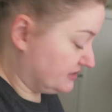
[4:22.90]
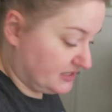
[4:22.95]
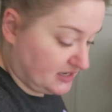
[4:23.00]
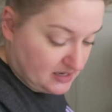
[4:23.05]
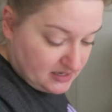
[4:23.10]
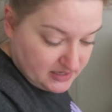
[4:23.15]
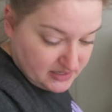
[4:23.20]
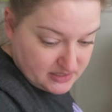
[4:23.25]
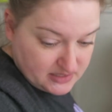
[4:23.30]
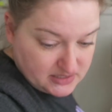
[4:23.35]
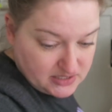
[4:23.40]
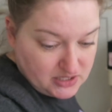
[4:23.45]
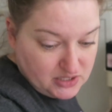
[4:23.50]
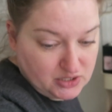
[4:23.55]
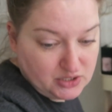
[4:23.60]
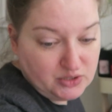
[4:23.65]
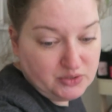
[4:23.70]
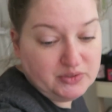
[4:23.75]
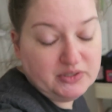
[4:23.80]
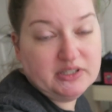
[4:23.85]
the dog is
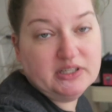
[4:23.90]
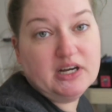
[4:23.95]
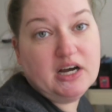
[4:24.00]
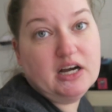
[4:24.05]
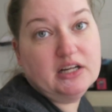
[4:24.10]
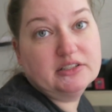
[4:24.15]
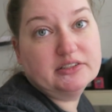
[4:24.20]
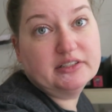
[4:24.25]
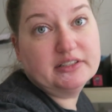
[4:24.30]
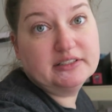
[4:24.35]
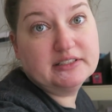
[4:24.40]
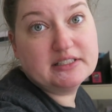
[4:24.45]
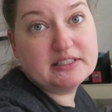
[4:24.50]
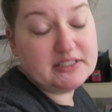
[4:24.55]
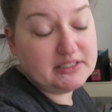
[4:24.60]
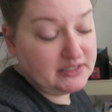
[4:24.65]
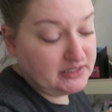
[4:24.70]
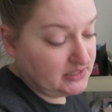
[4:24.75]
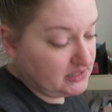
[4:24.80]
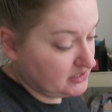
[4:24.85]
hooting and hollering
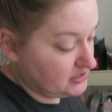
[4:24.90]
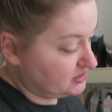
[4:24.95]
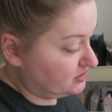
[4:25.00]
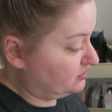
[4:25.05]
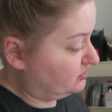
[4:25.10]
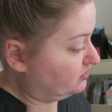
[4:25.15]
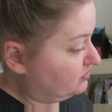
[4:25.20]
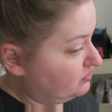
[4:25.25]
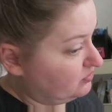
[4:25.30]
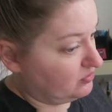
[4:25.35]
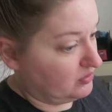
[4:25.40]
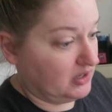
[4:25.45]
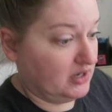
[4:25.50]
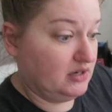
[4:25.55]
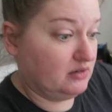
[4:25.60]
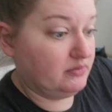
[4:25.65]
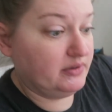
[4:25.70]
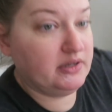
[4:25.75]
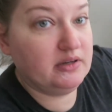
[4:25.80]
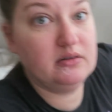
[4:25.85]
still, so why
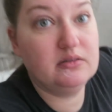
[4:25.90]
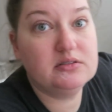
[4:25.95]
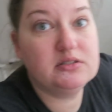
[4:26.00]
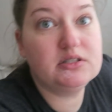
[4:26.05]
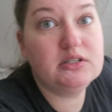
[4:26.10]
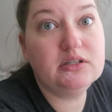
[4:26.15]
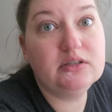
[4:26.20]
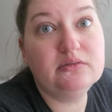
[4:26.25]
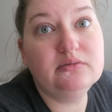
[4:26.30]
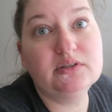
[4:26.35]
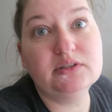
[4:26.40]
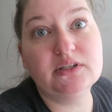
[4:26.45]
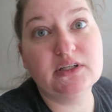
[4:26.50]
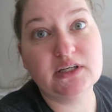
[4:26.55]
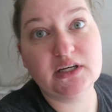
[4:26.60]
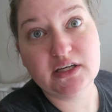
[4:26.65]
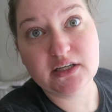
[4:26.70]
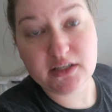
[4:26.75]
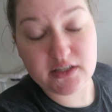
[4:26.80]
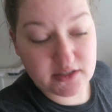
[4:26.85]
don't we go see what the
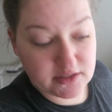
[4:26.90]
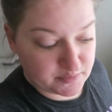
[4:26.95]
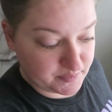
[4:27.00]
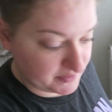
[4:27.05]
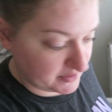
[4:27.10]
heck his